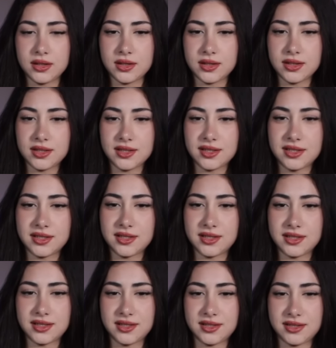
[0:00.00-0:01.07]

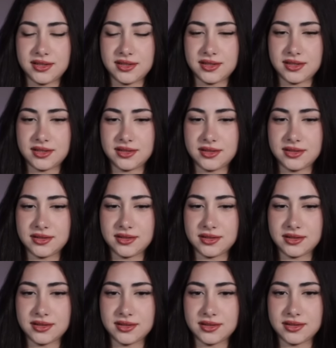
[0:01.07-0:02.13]

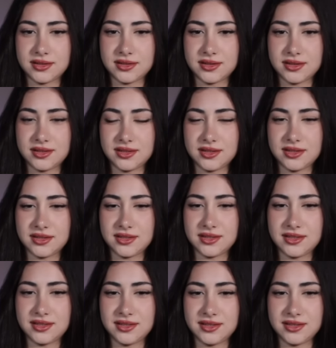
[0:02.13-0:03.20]

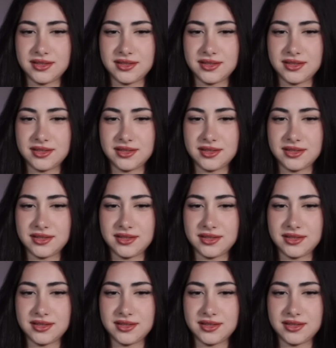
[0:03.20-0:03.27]
[no speech]